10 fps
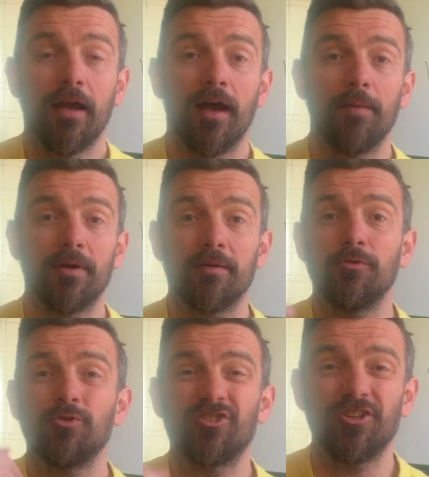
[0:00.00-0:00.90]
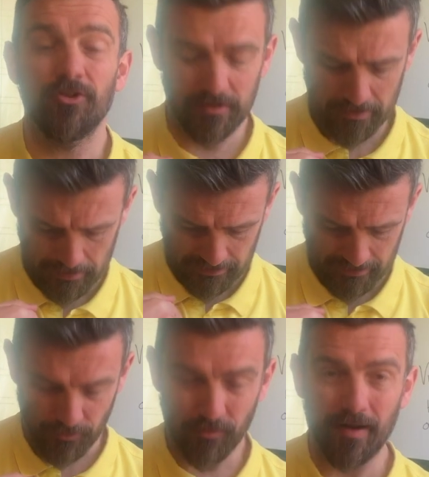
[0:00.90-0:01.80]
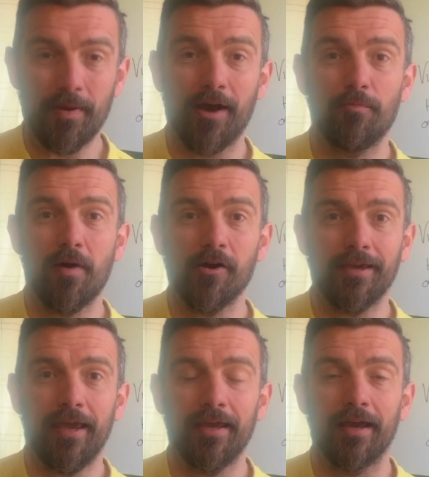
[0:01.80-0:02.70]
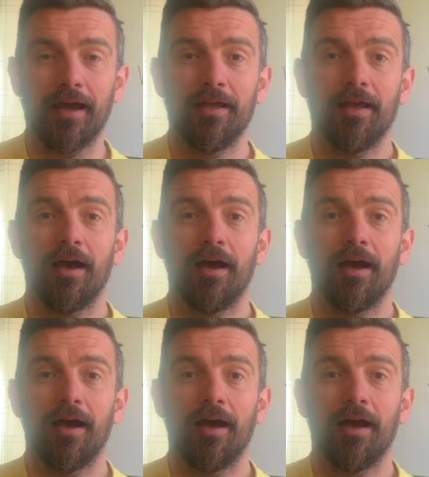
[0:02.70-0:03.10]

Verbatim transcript: but I'm also using this little lapel mic here,